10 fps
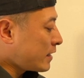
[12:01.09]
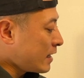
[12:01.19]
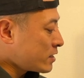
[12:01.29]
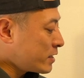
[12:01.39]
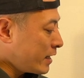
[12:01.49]

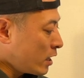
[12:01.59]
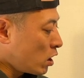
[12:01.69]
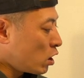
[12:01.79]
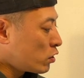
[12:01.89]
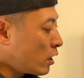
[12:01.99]
can
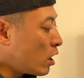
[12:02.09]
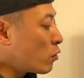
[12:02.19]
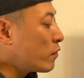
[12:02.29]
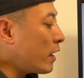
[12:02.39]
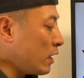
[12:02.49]
share their
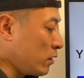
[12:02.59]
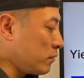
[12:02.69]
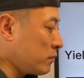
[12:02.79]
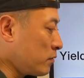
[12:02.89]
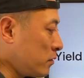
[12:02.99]
revenue,
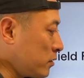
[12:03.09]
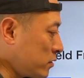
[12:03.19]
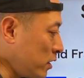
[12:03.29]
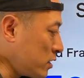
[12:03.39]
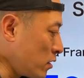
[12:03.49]

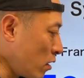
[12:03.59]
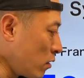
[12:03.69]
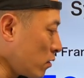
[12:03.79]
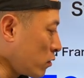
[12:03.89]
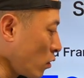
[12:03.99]
these, you
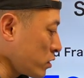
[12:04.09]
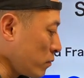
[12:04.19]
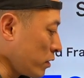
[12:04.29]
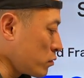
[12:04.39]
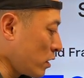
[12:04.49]
know, cross-chain
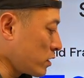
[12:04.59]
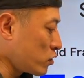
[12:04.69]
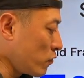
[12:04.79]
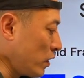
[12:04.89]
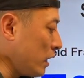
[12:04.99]
bridge
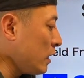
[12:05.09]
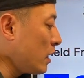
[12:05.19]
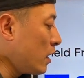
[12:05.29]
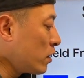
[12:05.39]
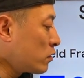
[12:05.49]
transaction fee
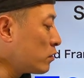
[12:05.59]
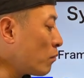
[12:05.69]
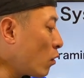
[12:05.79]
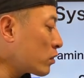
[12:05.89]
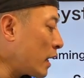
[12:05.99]
to
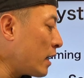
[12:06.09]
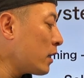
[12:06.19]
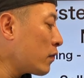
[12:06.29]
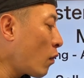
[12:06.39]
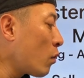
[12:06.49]

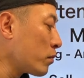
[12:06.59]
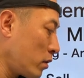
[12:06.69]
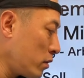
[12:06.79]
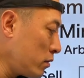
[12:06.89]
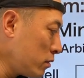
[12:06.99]

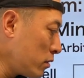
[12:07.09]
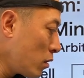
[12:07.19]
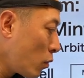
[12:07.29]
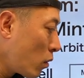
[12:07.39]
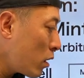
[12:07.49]
multi-holder
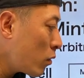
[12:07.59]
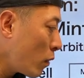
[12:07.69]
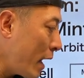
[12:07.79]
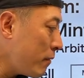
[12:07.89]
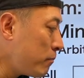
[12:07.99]
or
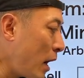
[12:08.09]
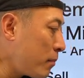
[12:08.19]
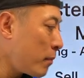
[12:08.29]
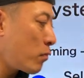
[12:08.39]
round buyback